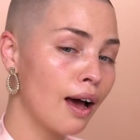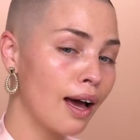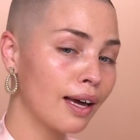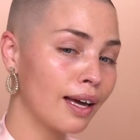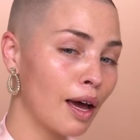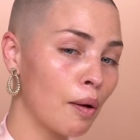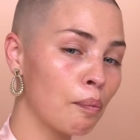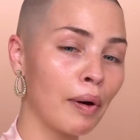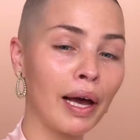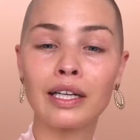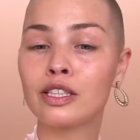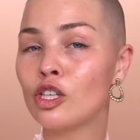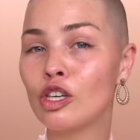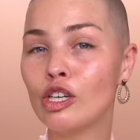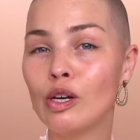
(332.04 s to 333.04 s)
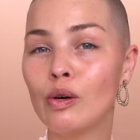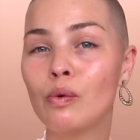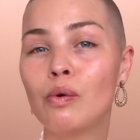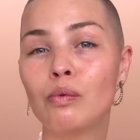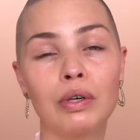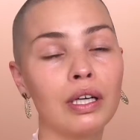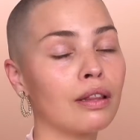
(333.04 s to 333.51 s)
and get back to you
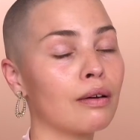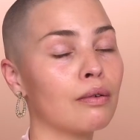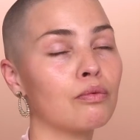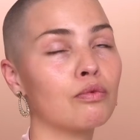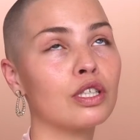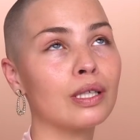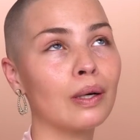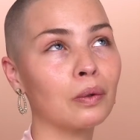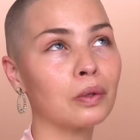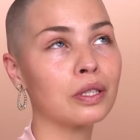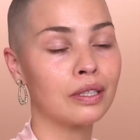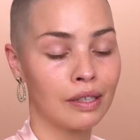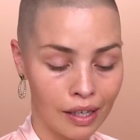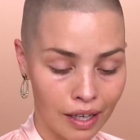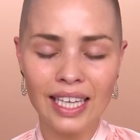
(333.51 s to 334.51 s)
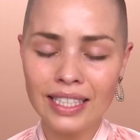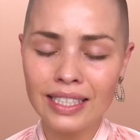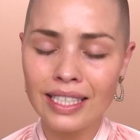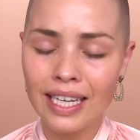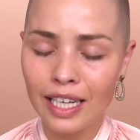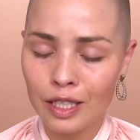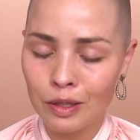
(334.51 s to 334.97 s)
with results.
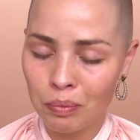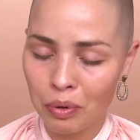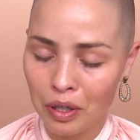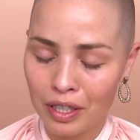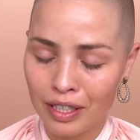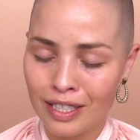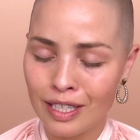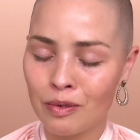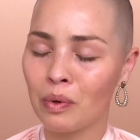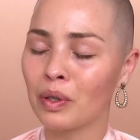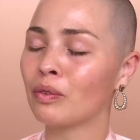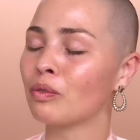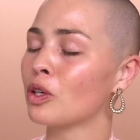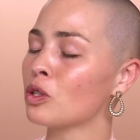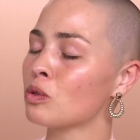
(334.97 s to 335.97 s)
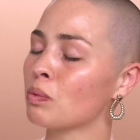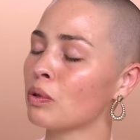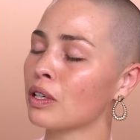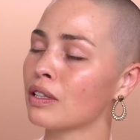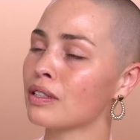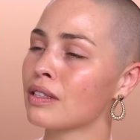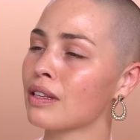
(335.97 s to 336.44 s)
This next product is one of those
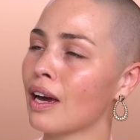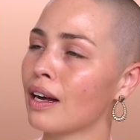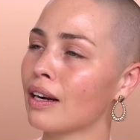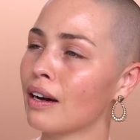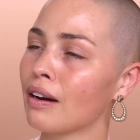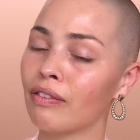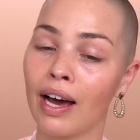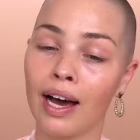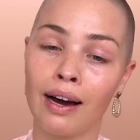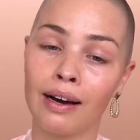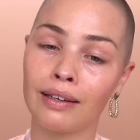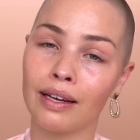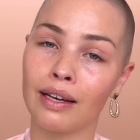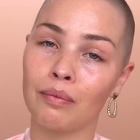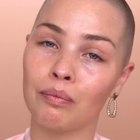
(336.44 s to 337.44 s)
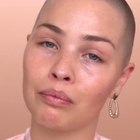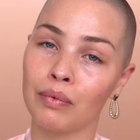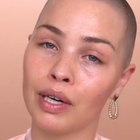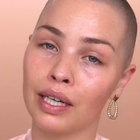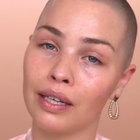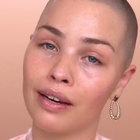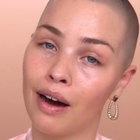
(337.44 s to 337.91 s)
products that I've had in
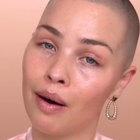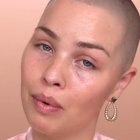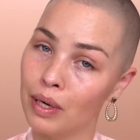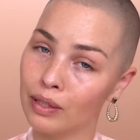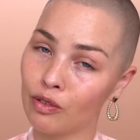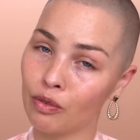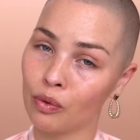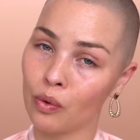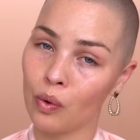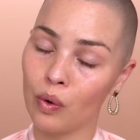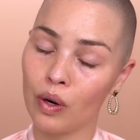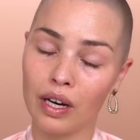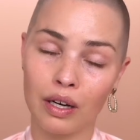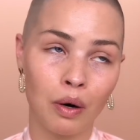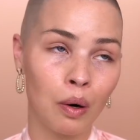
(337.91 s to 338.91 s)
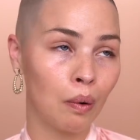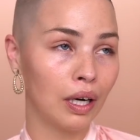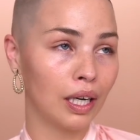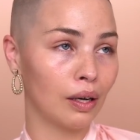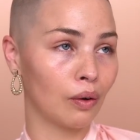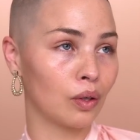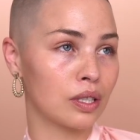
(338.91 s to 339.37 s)
my cupboard for a
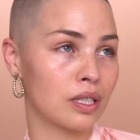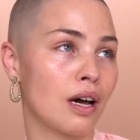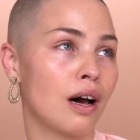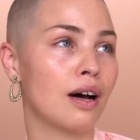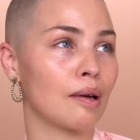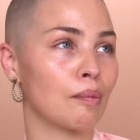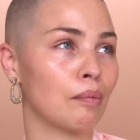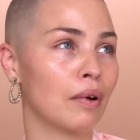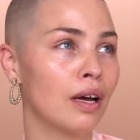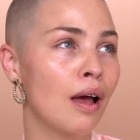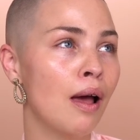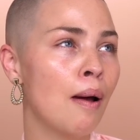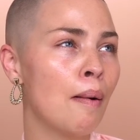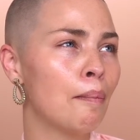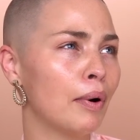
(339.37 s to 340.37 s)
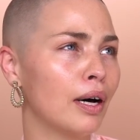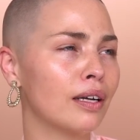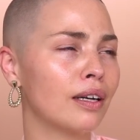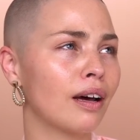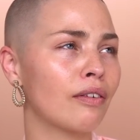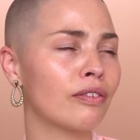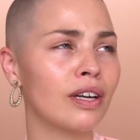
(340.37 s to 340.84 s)
quite long time,
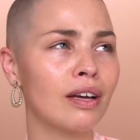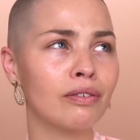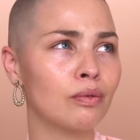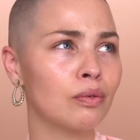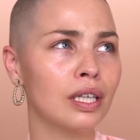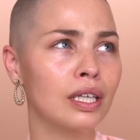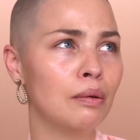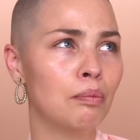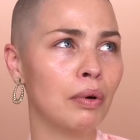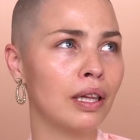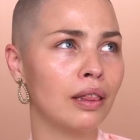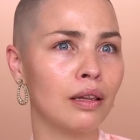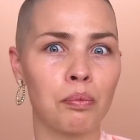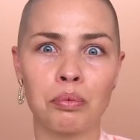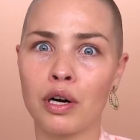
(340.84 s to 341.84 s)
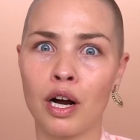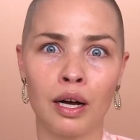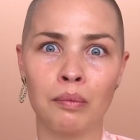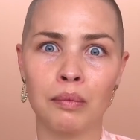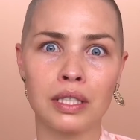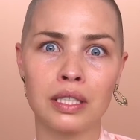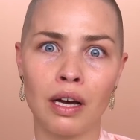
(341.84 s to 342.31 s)
but I've never really been the
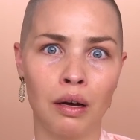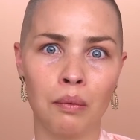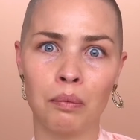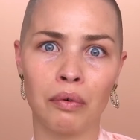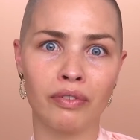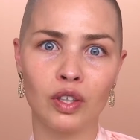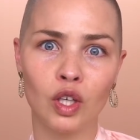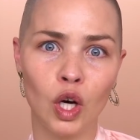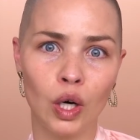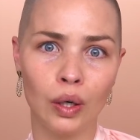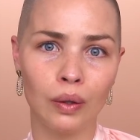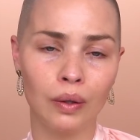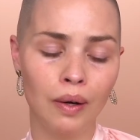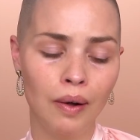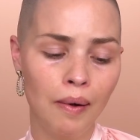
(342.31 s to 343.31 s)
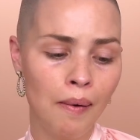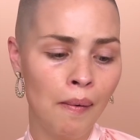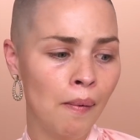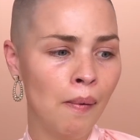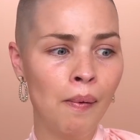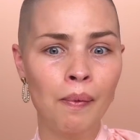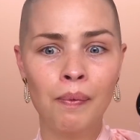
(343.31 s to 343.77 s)
primer type of girl.
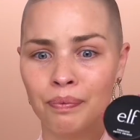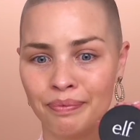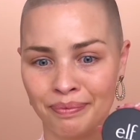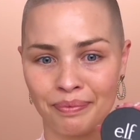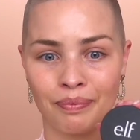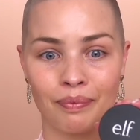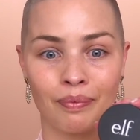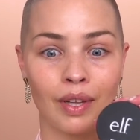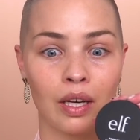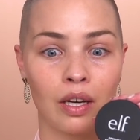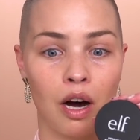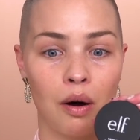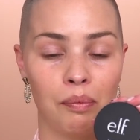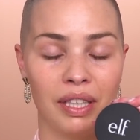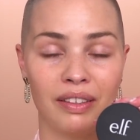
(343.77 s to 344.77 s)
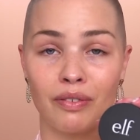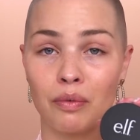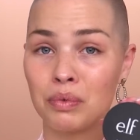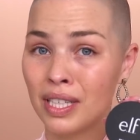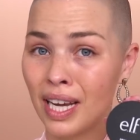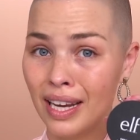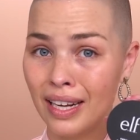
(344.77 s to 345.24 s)
Can't believe I'm
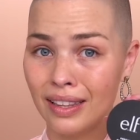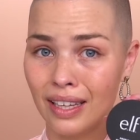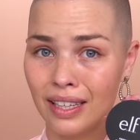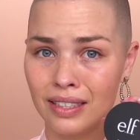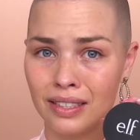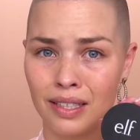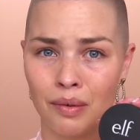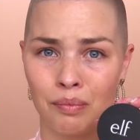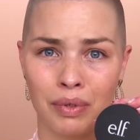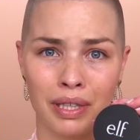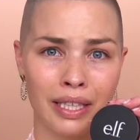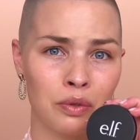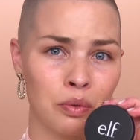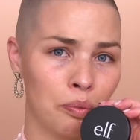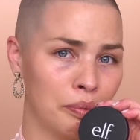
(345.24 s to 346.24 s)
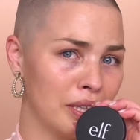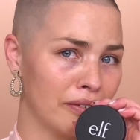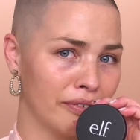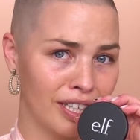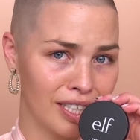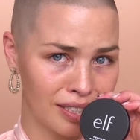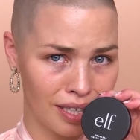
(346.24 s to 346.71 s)
saying this, but this will be the
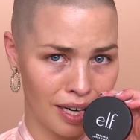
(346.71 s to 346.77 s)
first